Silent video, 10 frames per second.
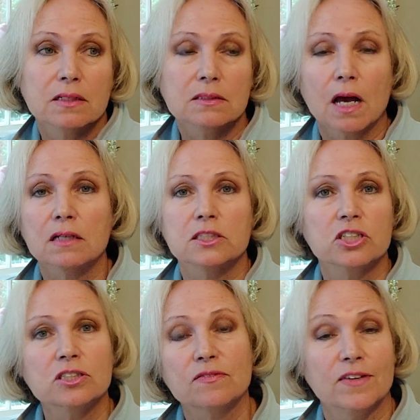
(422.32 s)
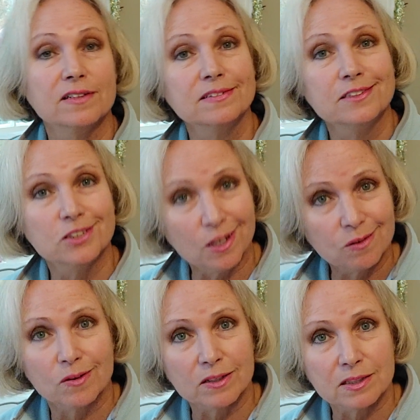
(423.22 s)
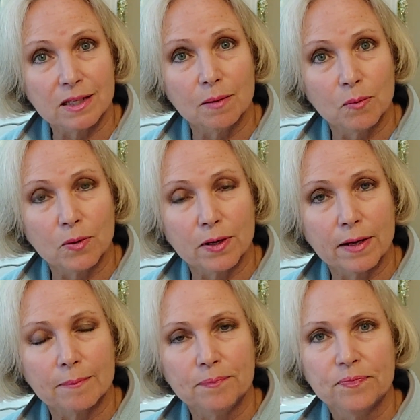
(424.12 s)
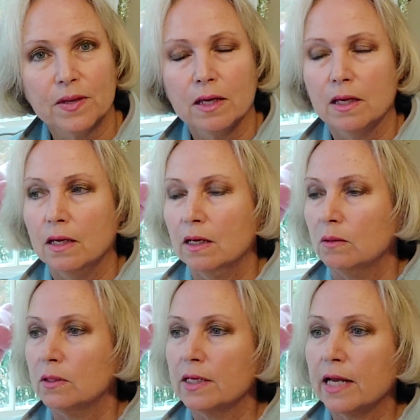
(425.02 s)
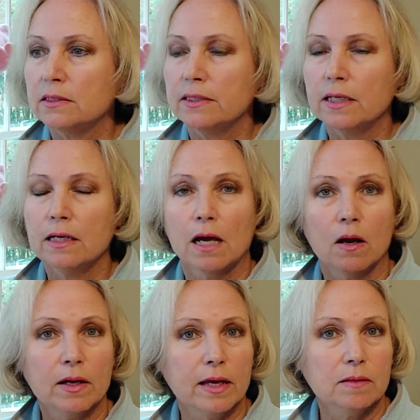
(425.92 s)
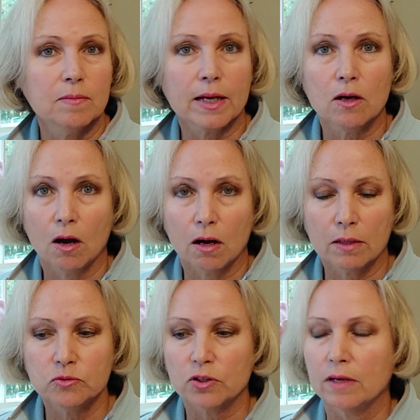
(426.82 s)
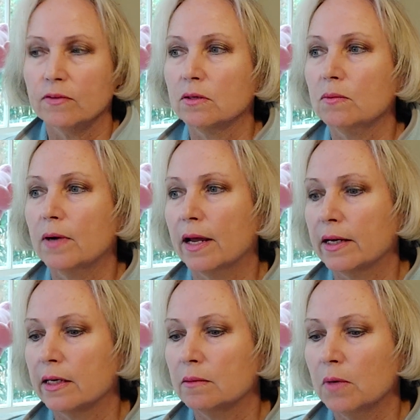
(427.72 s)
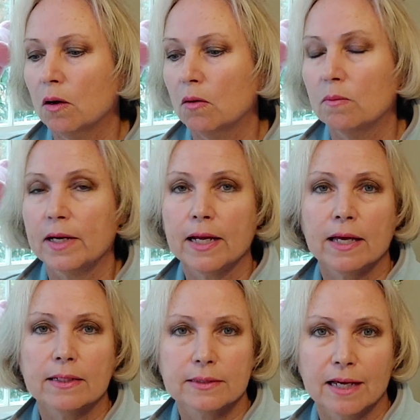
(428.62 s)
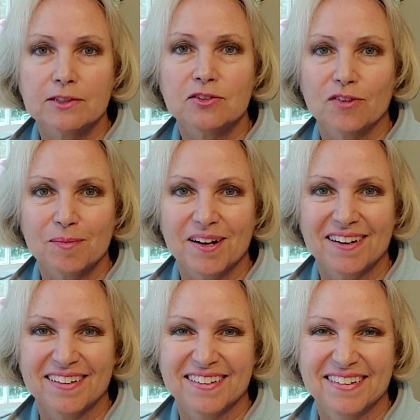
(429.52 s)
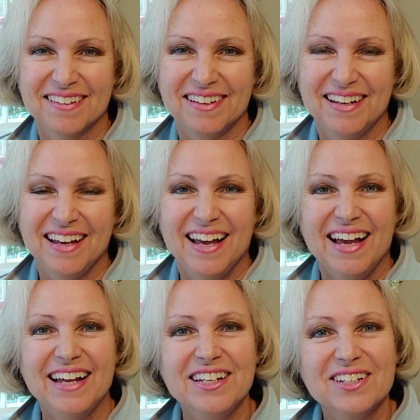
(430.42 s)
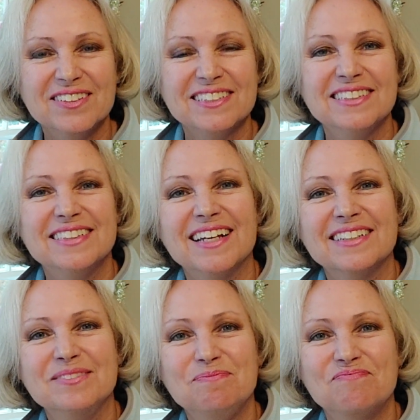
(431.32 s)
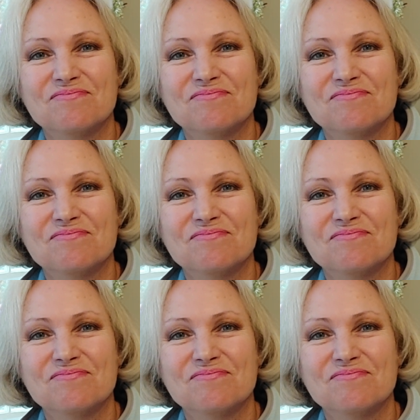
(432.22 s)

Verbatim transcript: because I was just feeling generous that morning. Well, the next thing I know, I get in my car, I'm driving away to come home, and I get a text from her. And you know what she said?